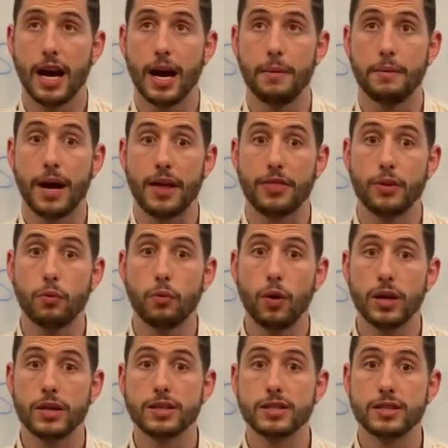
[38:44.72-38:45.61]
Um, and the
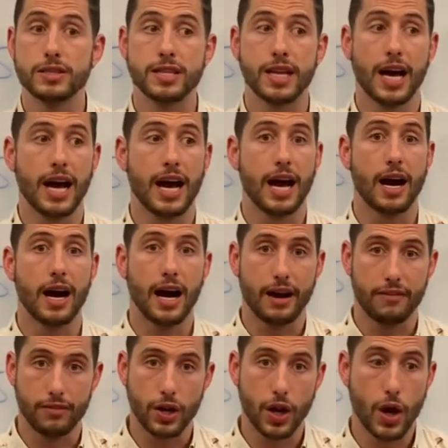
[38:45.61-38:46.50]
ones that
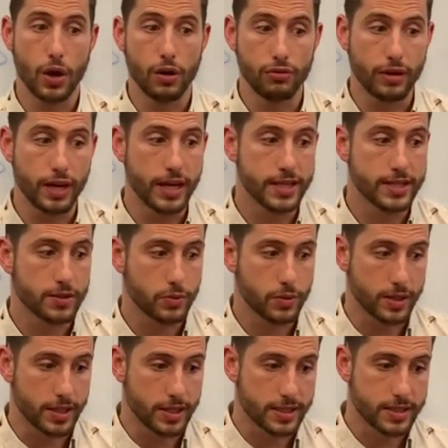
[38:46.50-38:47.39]
have lower
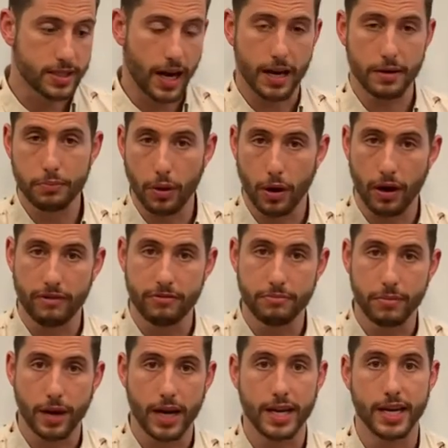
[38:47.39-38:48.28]
risk with this side pot
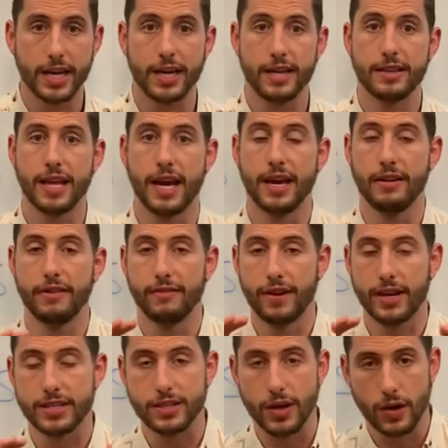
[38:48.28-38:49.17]
of money, they
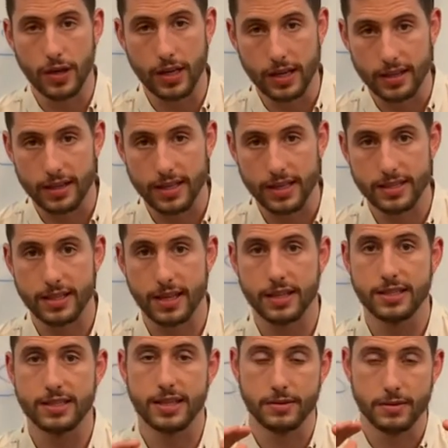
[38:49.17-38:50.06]
invest only in things
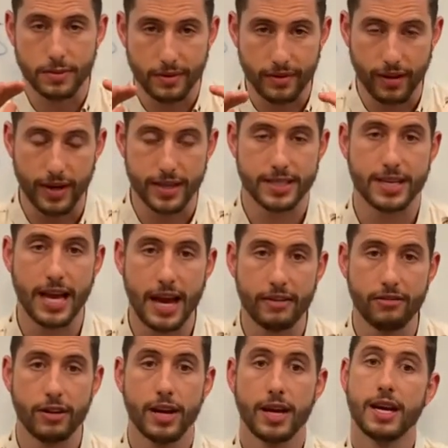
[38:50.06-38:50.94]
that seem to be very
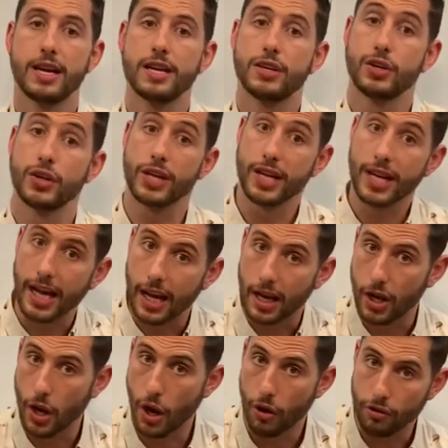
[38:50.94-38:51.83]
safe, you're going to
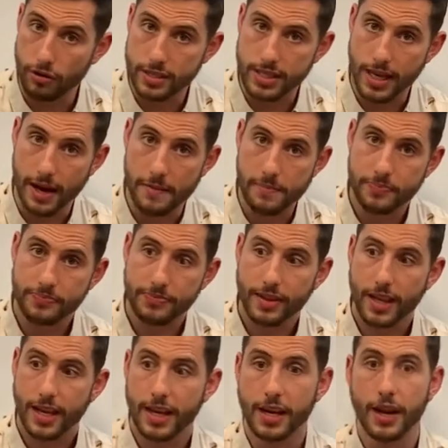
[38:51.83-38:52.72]
get a low return.
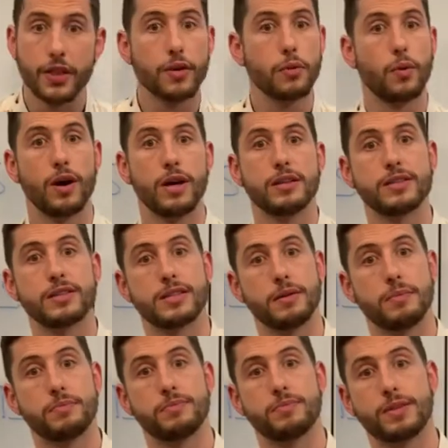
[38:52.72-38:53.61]
And other
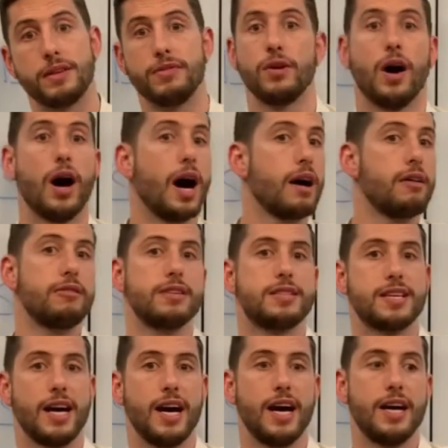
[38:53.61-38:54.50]
ones that give you a high
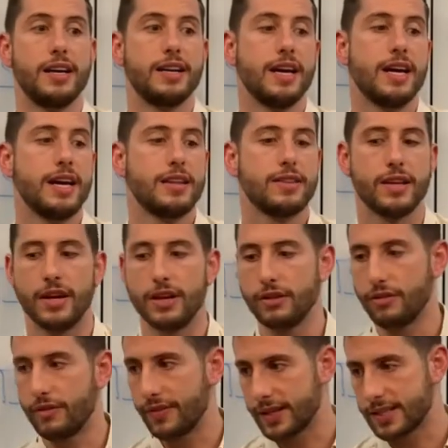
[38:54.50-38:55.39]
return,
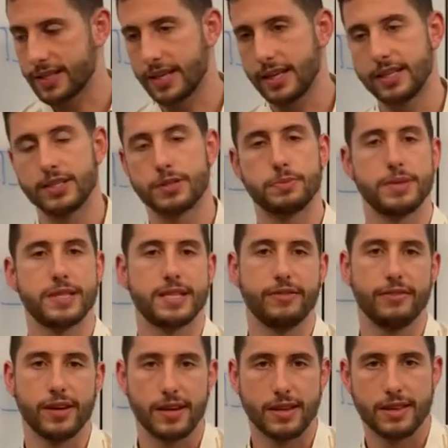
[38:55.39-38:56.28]
that you're investing in
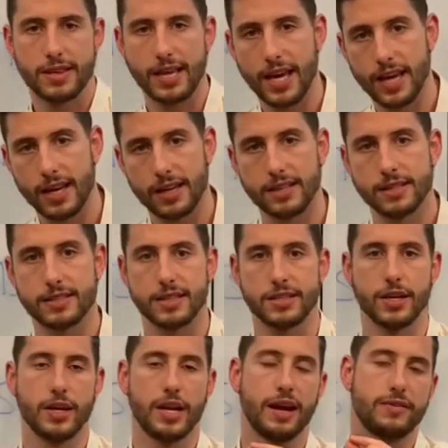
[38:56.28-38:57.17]
specific things,
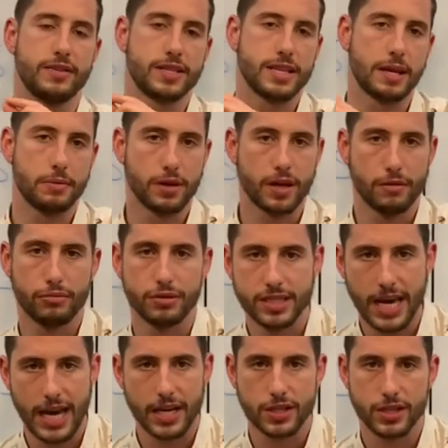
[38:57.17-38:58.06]
they don't have the same kind of
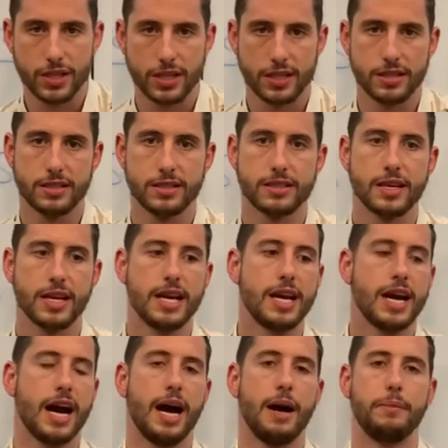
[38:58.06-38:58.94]
protections,
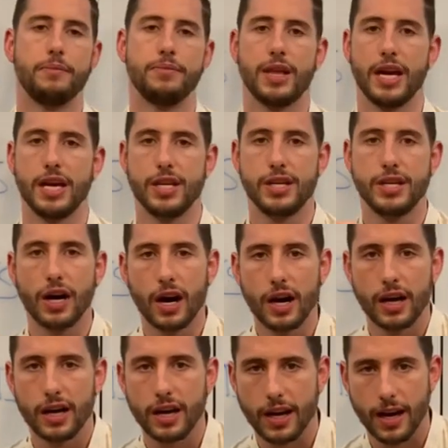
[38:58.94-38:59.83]
um, they're
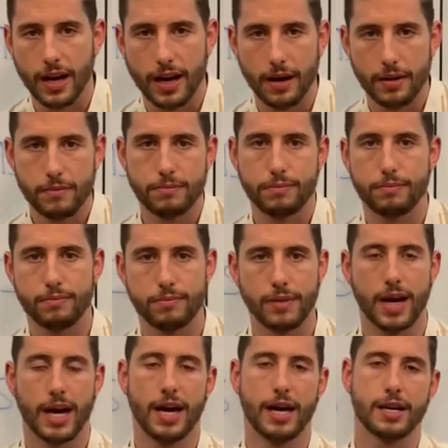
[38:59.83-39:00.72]
younger
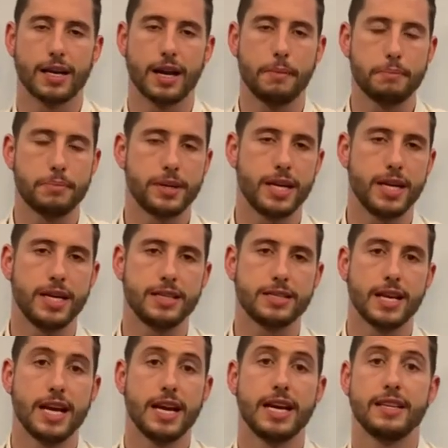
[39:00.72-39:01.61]
uh,
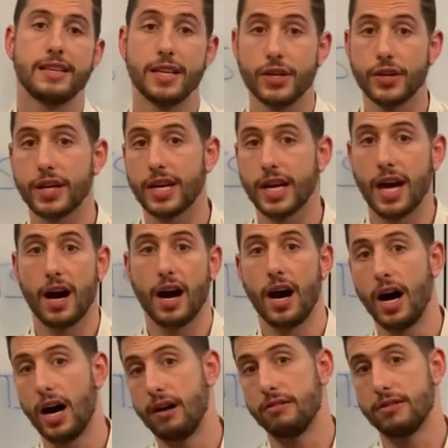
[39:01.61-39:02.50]
companies, then you're going to get
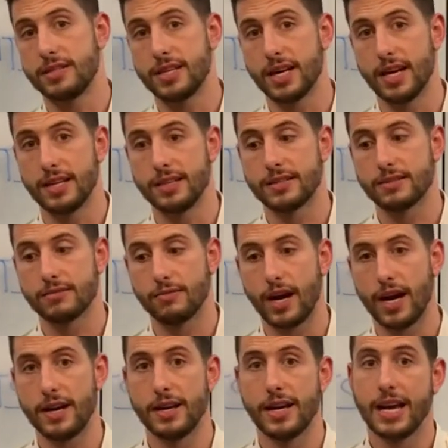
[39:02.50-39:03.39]
higher returns,
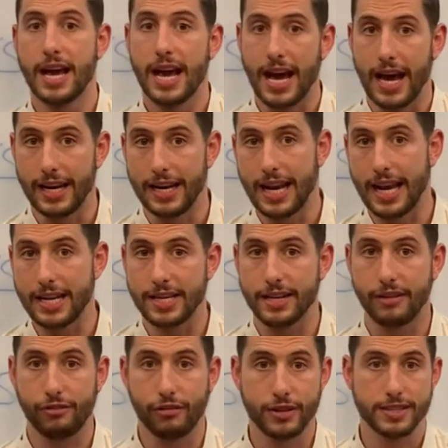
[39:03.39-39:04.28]
right? And
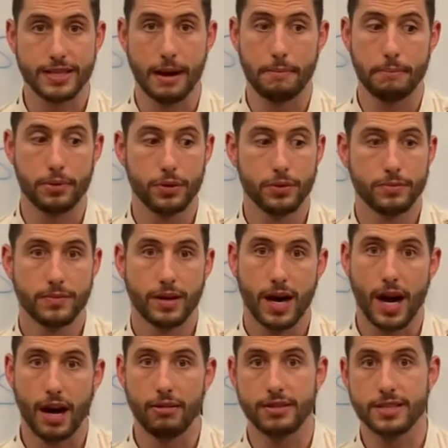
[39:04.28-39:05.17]
Lendy, for example,
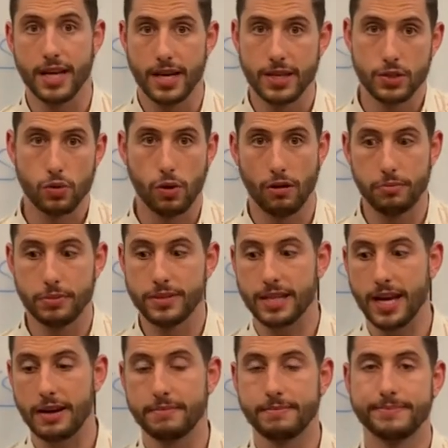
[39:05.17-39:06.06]
high return,
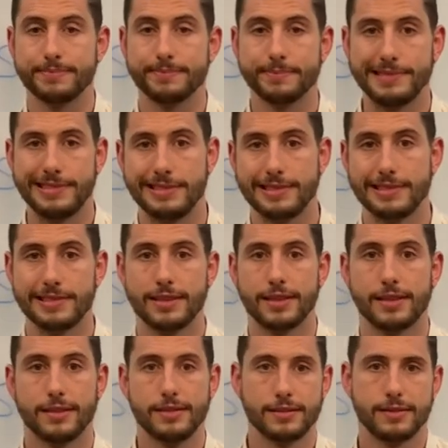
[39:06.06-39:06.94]
12%,
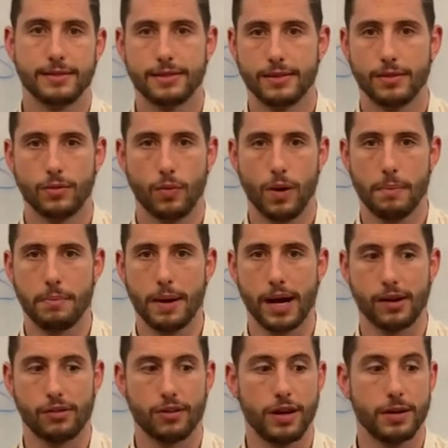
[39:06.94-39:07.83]
went
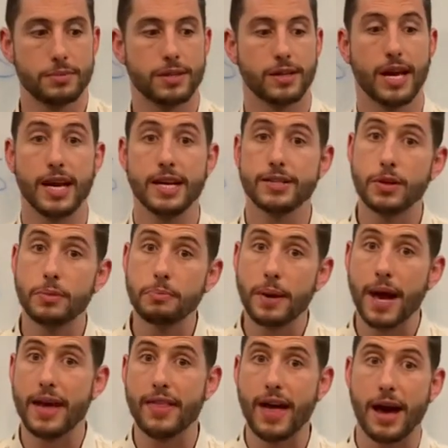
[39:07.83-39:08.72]
bankrupt. Okay, so
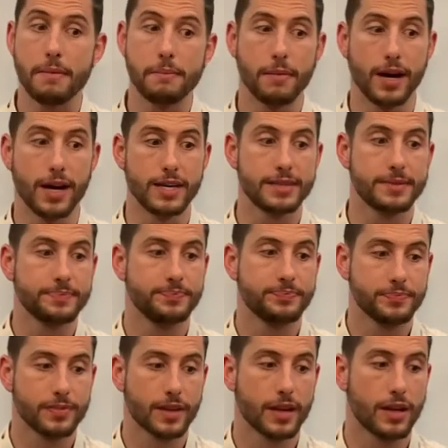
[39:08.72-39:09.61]
bear that in mind.
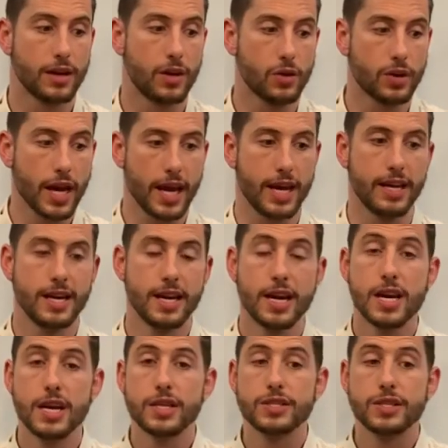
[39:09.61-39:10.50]
Okay,
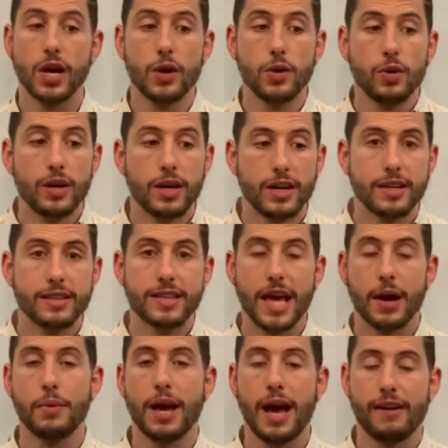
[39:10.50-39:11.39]
so
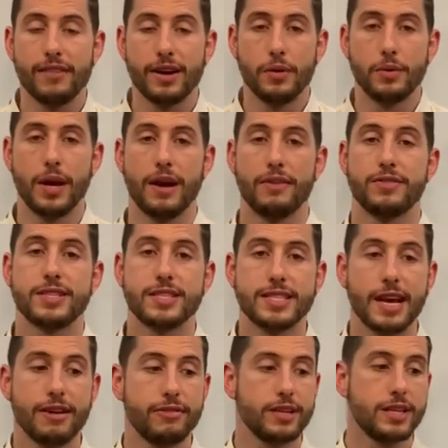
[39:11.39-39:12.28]
there we have it. We have
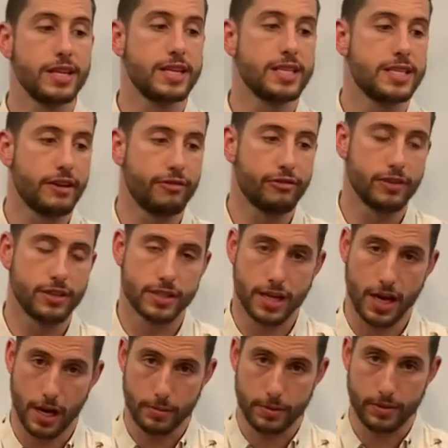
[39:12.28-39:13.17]
seven
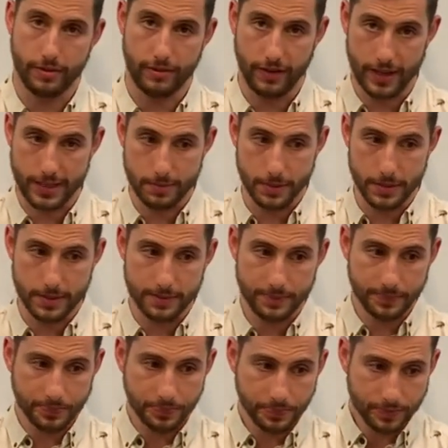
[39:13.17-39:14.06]
different types of
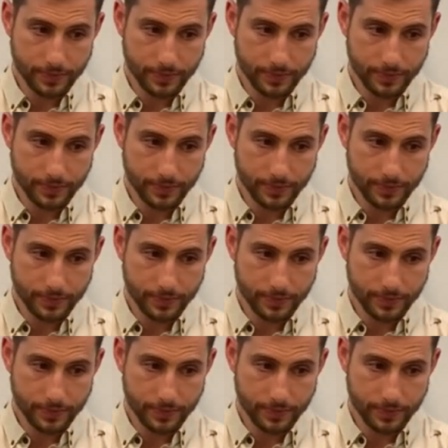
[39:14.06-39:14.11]
investments.